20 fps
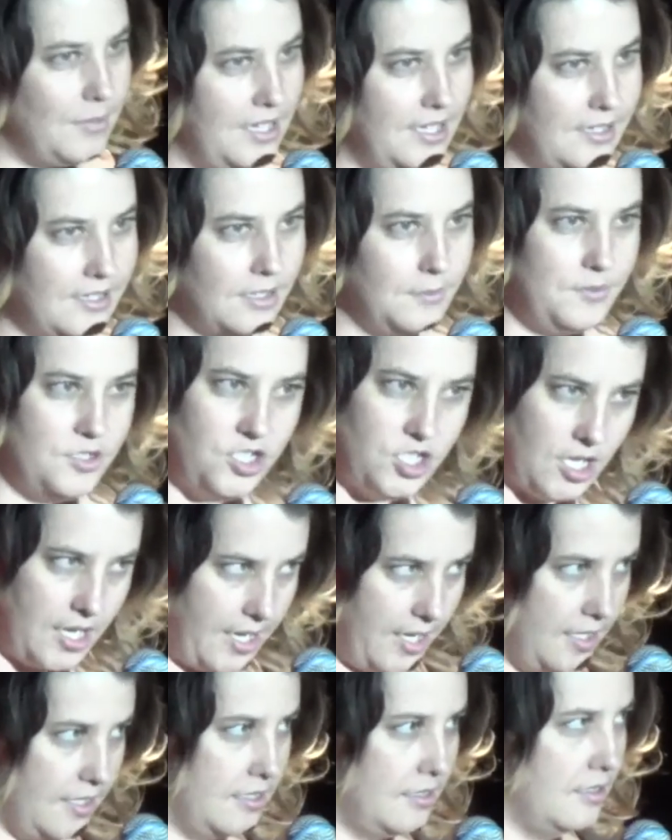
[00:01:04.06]
makeup,
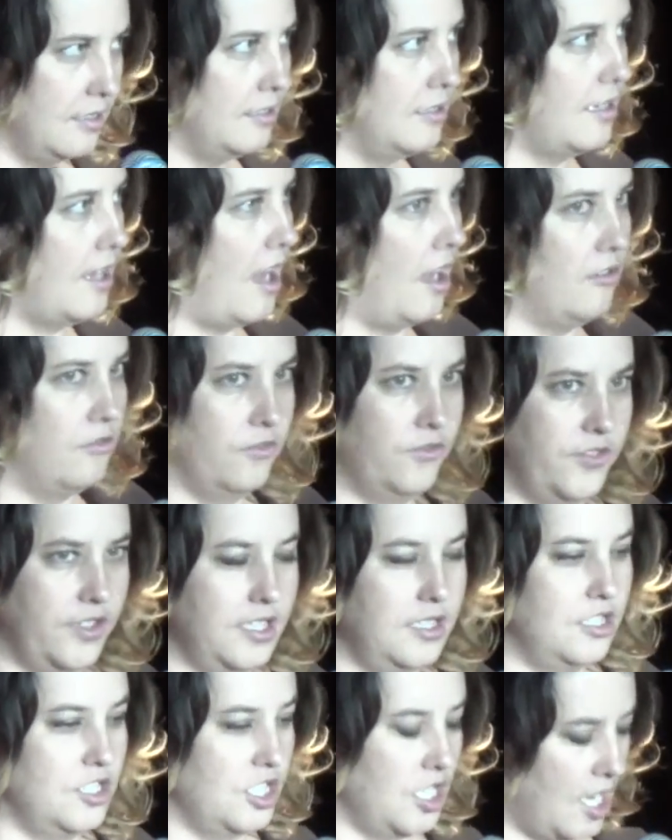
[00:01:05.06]
check,
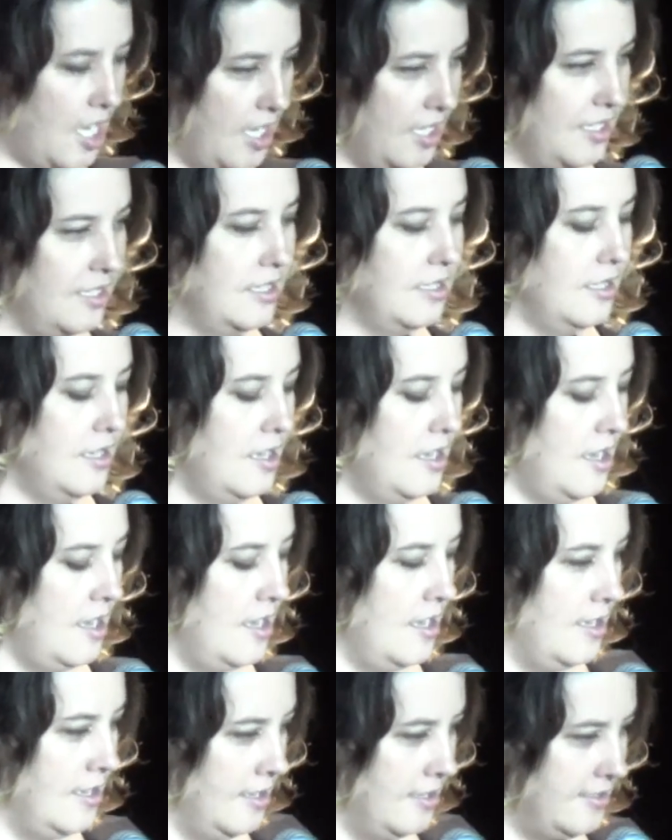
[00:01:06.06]
outfit, check,
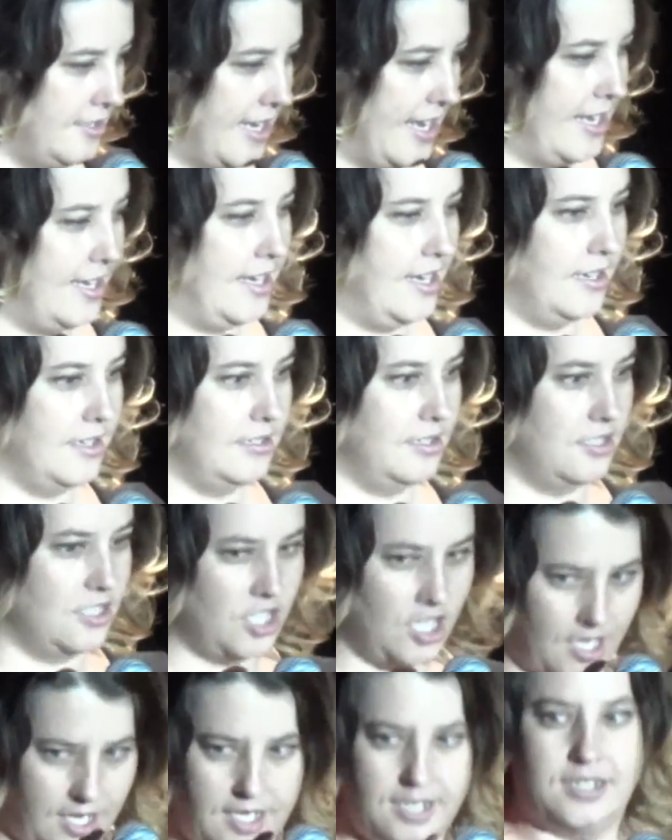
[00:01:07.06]
Xanax,
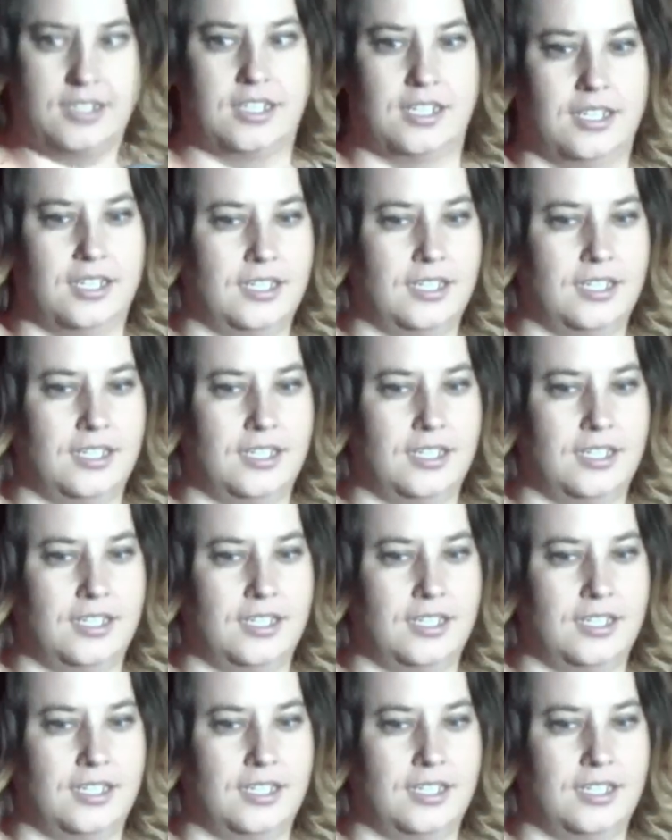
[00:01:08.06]
check.